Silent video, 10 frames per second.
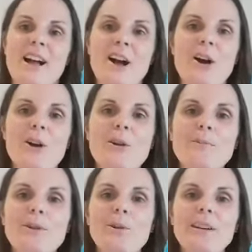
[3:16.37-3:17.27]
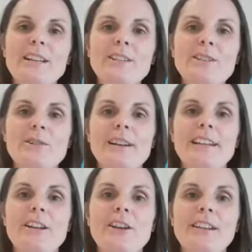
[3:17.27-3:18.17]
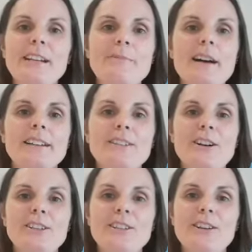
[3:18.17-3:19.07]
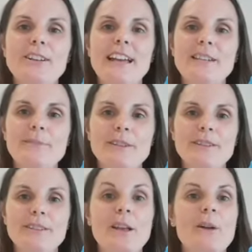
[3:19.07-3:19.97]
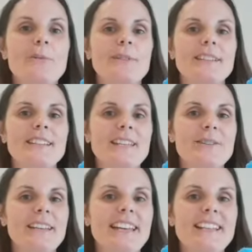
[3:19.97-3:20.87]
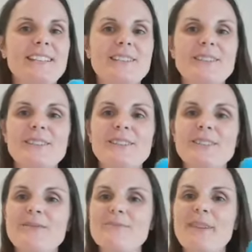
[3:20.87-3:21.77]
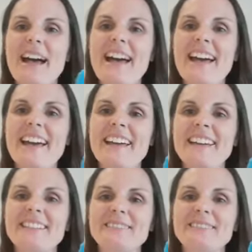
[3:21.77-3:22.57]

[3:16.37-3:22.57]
I hope you all enjoyed learning about nocturnal animals. We'll see you again soon. Bye.